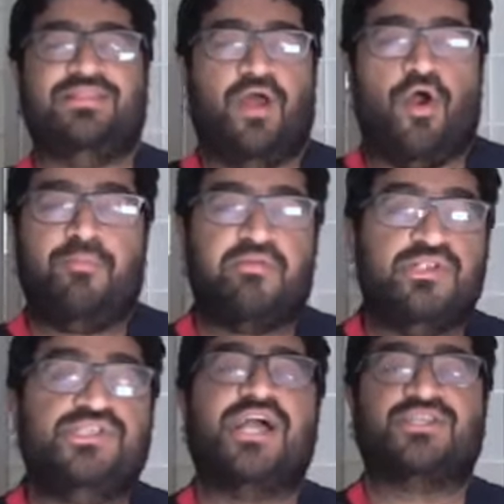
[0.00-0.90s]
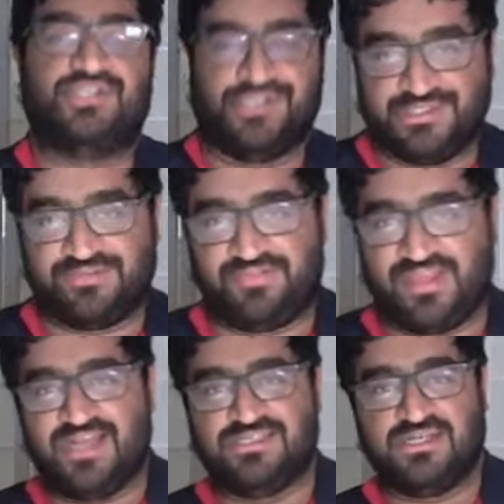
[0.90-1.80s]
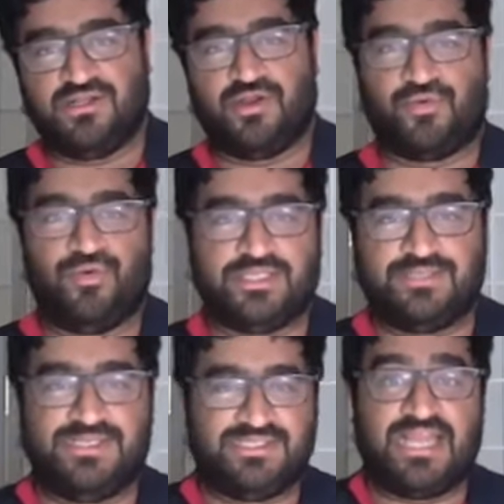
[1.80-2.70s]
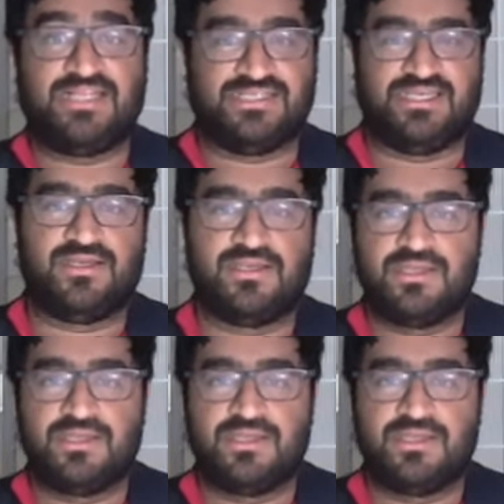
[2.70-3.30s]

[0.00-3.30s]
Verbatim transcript: Our projections of the ideal are going to be tainted